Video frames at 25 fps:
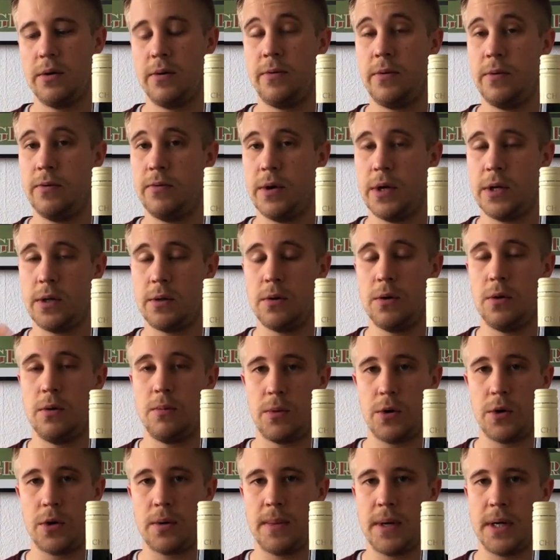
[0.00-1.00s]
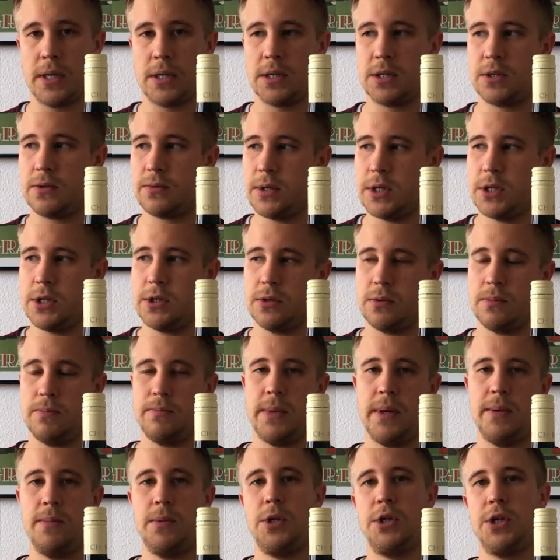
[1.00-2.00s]
If you want to know more about this region,
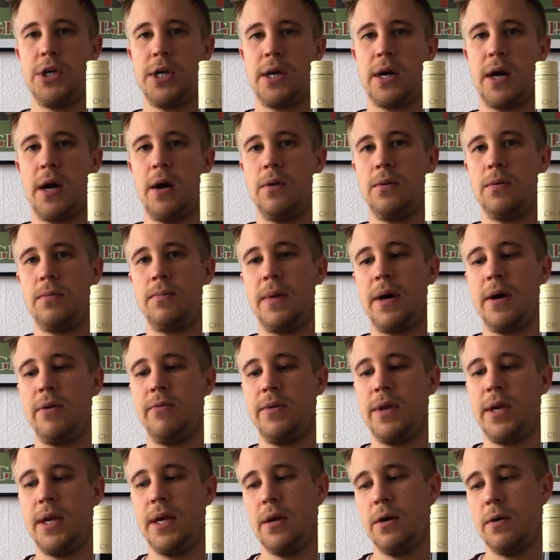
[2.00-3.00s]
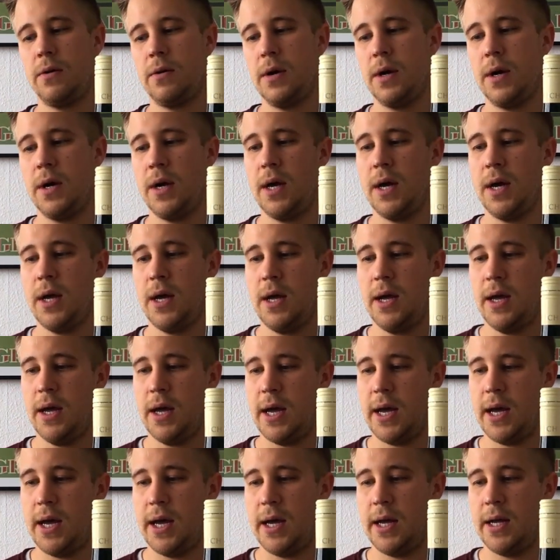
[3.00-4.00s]
maybe check out my video.
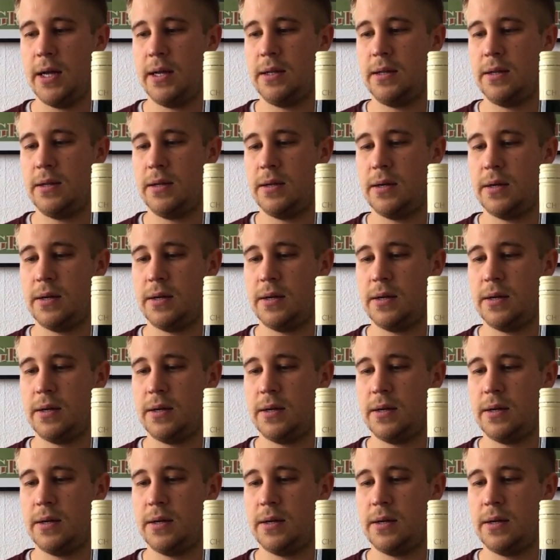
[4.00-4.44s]
And